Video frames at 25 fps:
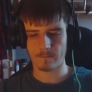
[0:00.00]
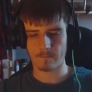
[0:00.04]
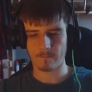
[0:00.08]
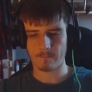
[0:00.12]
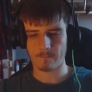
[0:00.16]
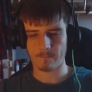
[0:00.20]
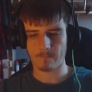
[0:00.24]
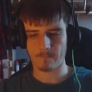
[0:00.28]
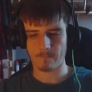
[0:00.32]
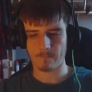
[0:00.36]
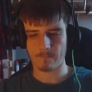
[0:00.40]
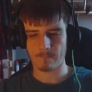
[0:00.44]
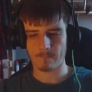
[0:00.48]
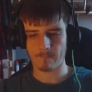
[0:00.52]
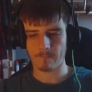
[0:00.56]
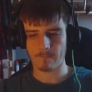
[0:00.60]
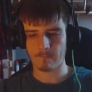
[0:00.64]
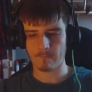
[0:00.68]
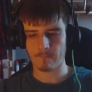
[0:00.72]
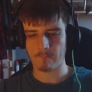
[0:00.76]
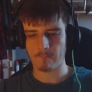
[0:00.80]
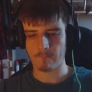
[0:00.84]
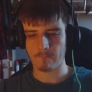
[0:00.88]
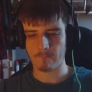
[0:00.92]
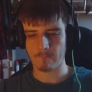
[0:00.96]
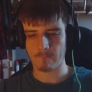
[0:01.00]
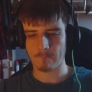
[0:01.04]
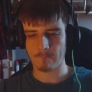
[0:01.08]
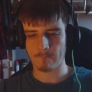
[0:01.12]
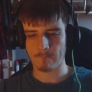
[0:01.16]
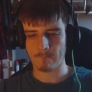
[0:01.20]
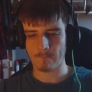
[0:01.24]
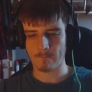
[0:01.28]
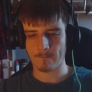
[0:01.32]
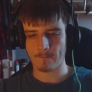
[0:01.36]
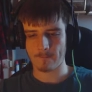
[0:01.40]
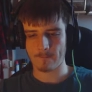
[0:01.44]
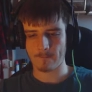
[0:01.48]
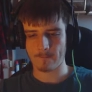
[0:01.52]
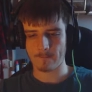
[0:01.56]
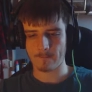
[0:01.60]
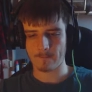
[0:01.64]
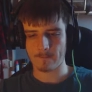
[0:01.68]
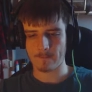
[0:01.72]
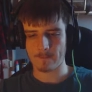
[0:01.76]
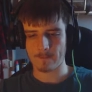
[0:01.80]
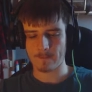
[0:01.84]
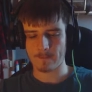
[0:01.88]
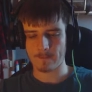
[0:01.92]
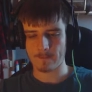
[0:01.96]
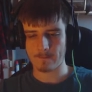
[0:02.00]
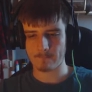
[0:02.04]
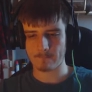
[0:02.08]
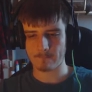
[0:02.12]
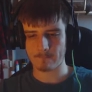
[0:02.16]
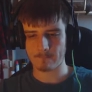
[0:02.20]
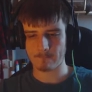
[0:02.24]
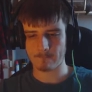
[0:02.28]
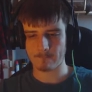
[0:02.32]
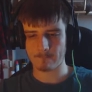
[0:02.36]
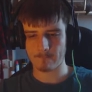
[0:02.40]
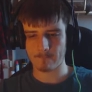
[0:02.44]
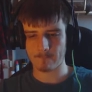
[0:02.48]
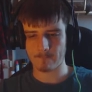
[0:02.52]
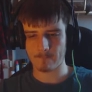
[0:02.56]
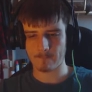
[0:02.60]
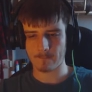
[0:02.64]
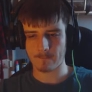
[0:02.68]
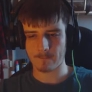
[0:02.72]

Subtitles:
(no one is talking)